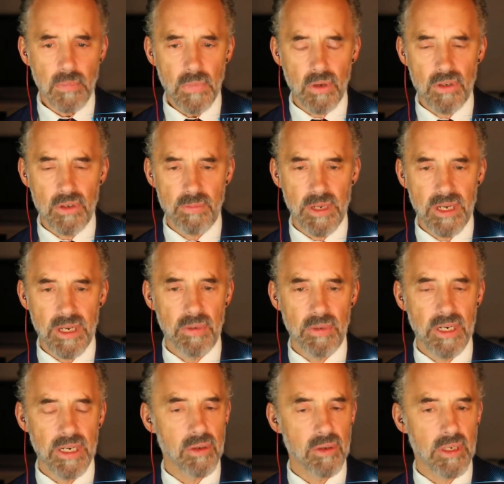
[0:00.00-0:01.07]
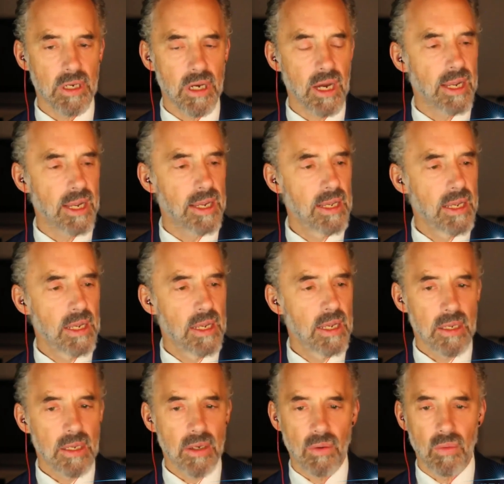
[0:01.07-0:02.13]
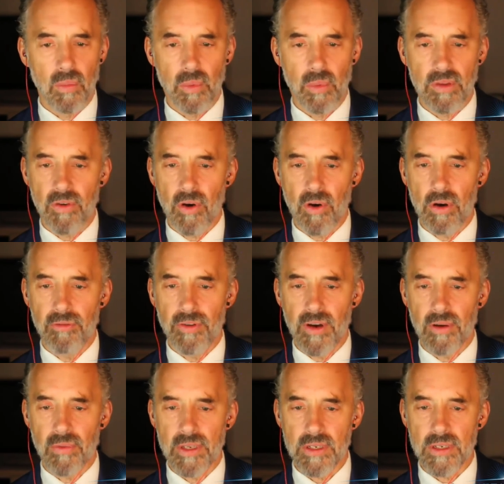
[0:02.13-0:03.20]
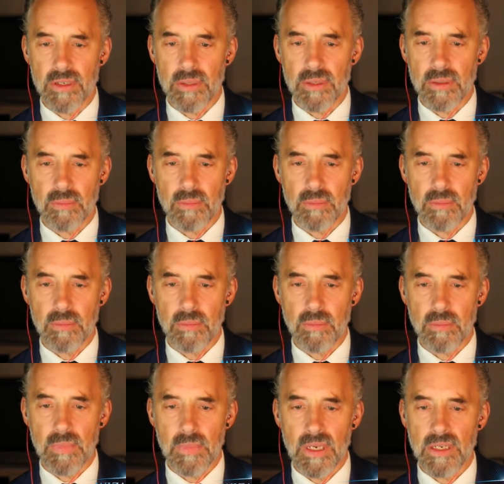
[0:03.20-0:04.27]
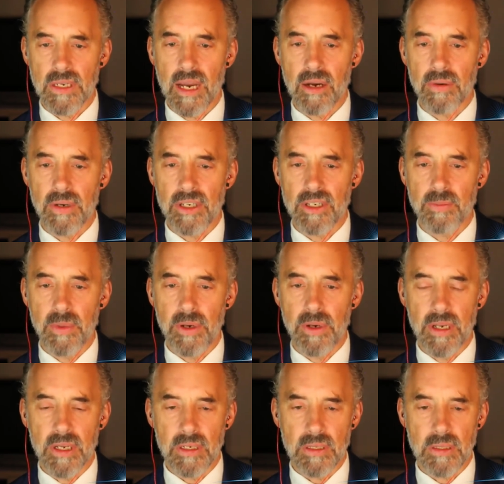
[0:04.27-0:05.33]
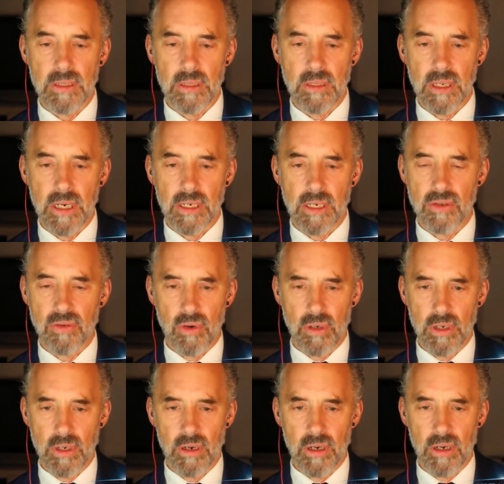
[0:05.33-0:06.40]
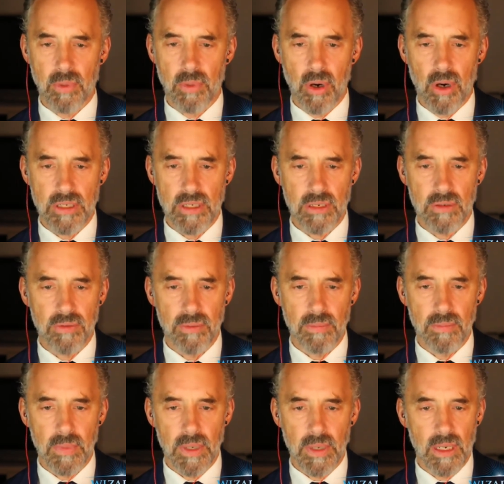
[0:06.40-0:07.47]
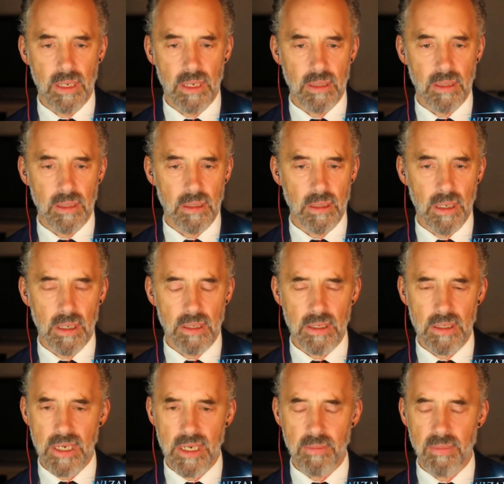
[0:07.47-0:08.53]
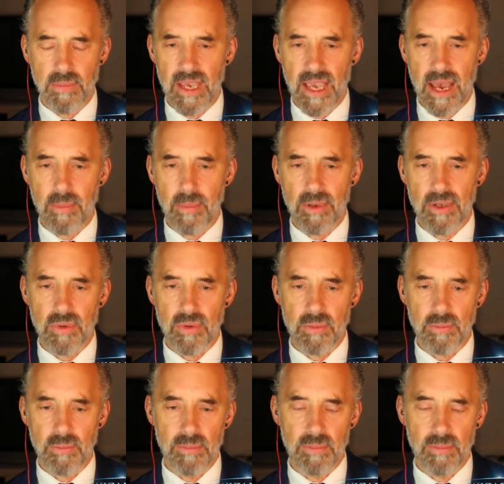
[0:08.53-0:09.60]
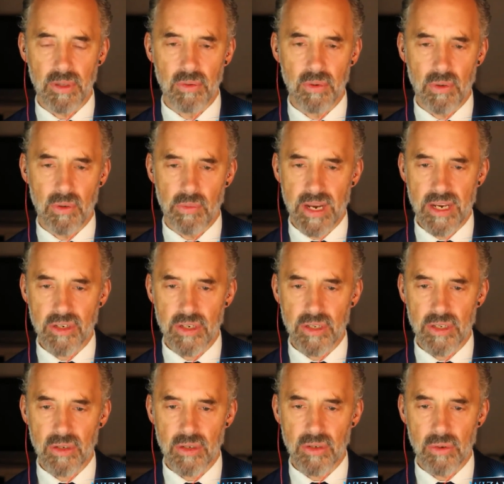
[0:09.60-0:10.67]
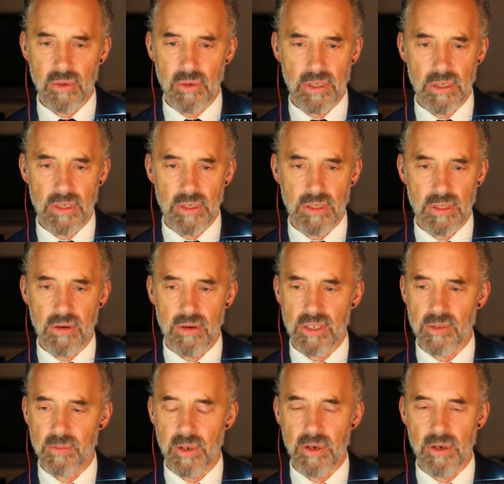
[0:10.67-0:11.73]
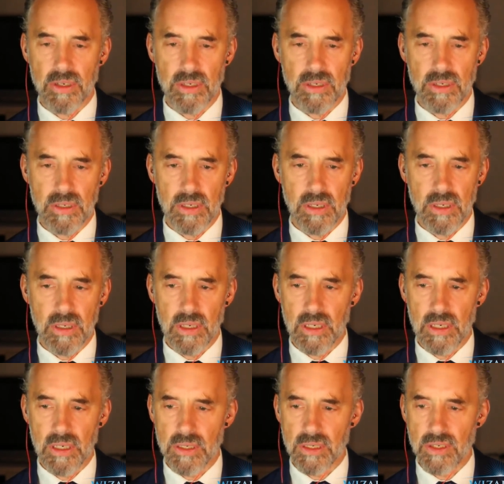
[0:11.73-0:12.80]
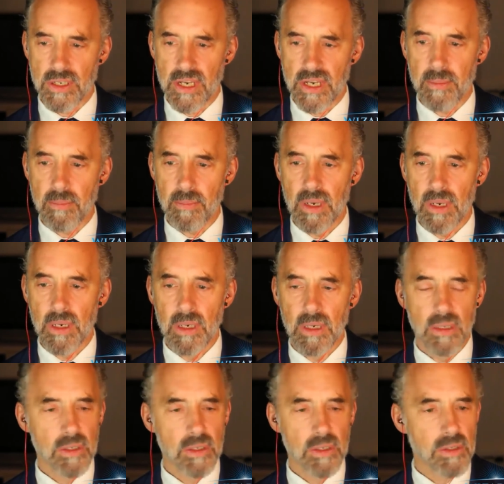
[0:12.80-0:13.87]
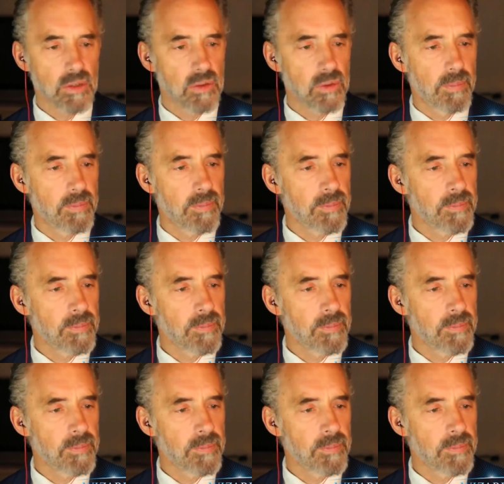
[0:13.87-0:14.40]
who's been a really good guy, we've all found this entire experience extraordinarily positive. And the same thing happens with the people who are arranging the tours. It's their experience is the same. So